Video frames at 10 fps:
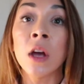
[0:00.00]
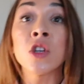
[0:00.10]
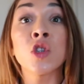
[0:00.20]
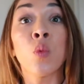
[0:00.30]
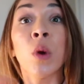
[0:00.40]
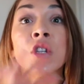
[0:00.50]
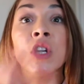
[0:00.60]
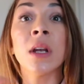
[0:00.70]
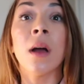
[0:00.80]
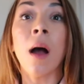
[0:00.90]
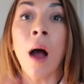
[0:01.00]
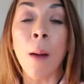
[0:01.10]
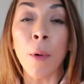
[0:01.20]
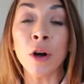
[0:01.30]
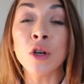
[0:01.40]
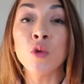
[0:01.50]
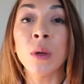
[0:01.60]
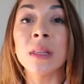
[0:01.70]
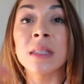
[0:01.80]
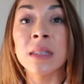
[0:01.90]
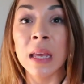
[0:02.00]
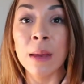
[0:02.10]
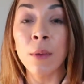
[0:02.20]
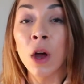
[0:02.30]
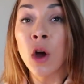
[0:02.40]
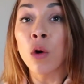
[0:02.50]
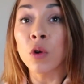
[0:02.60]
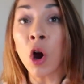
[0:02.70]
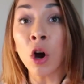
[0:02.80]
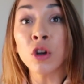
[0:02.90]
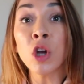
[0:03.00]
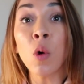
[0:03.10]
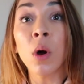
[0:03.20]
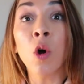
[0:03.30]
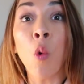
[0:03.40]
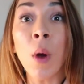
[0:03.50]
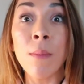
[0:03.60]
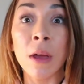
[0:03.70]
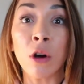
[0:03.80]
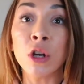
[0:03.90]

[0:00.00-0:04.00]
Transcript: Switch it up. Are you doing the same cardio equipment?